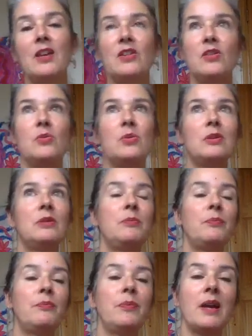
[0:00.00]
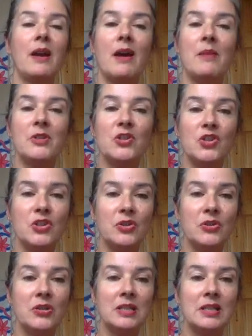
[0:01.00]
You will become
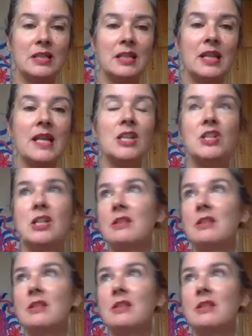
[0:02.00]
attuned to nature.